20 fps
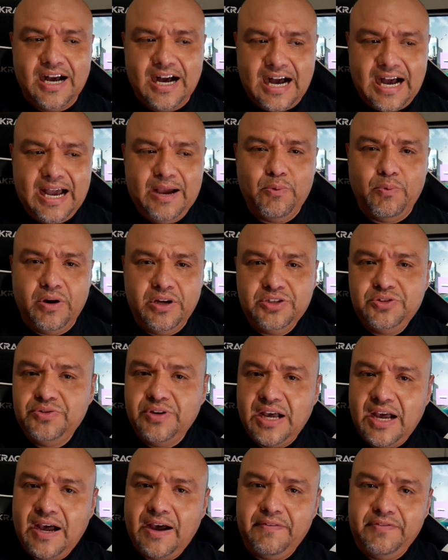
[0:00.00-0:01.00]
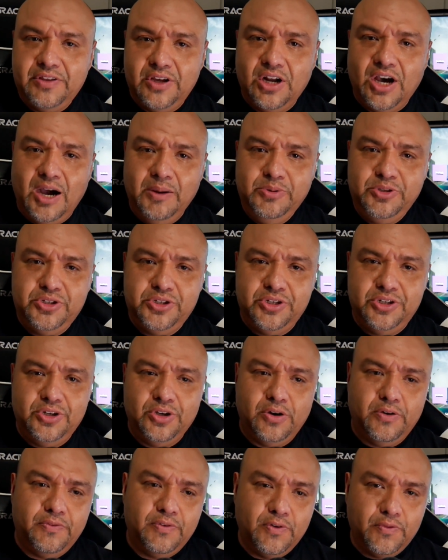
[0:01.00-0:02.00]
I want to have that option
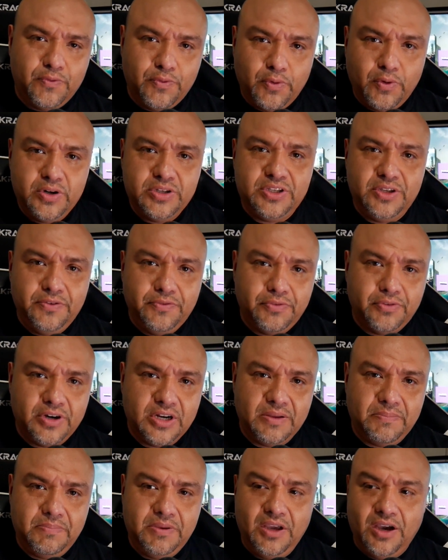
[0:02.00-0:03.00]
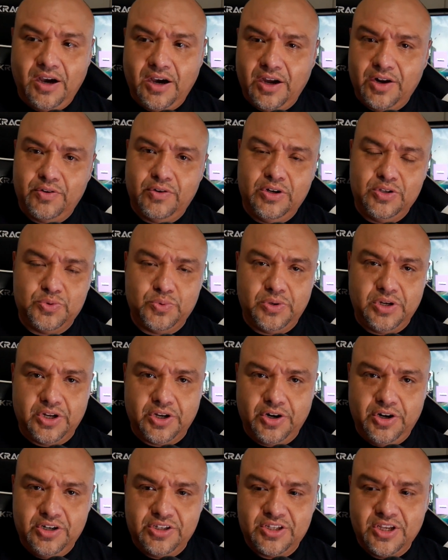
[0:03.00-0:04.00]
of 1440p 120
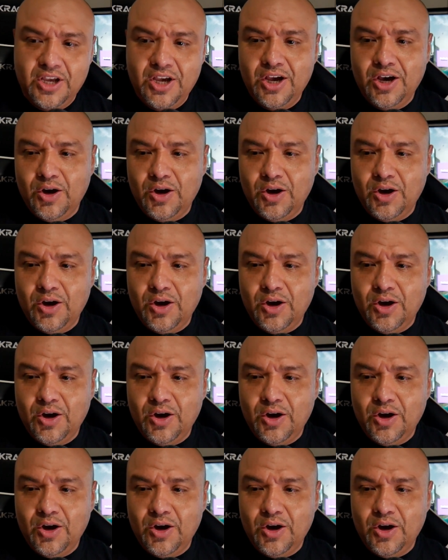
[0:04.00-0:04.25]
Hertz